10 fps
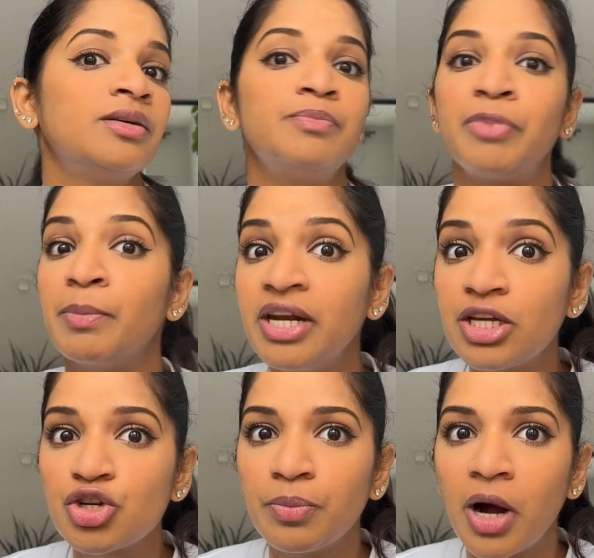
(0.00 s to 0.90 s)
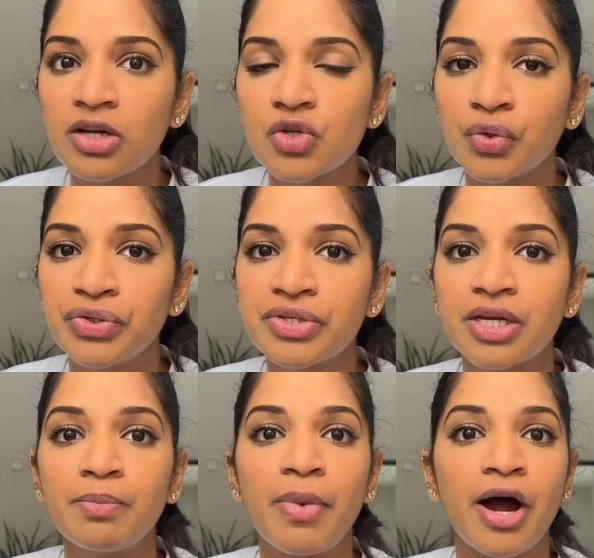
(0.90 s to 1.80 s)
pigmentation marks on your
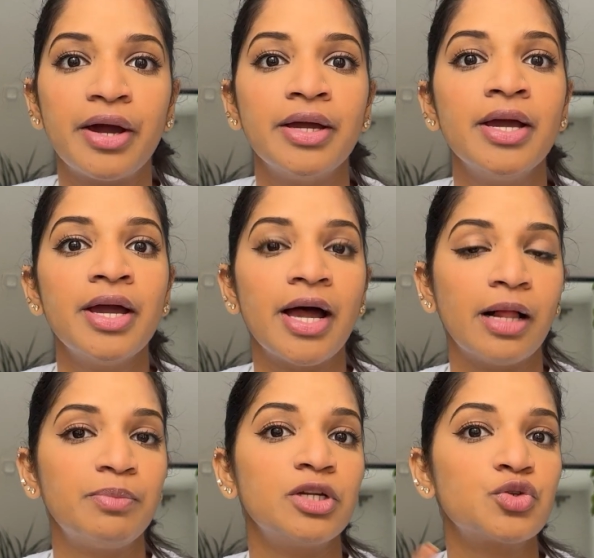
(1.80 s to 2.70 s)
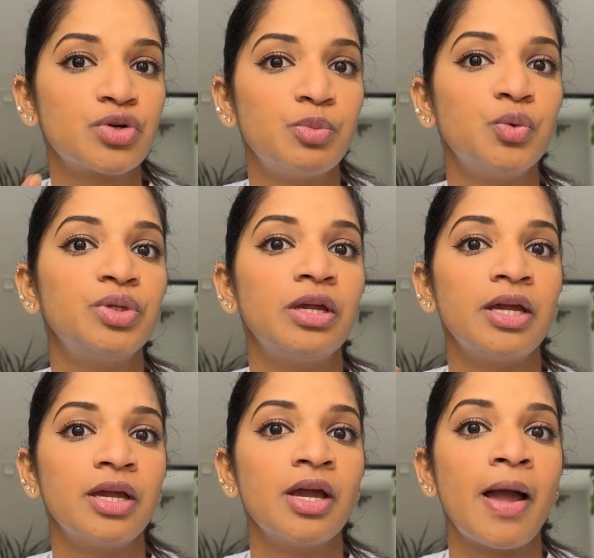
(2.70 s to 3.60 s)
skin by helping to remove
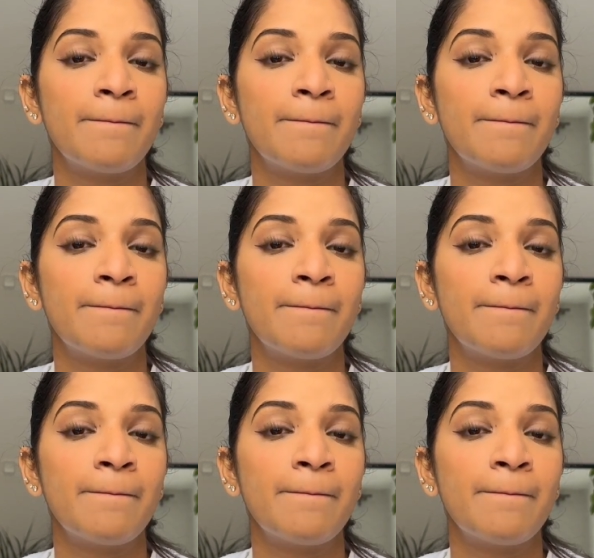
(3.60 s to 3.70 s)
the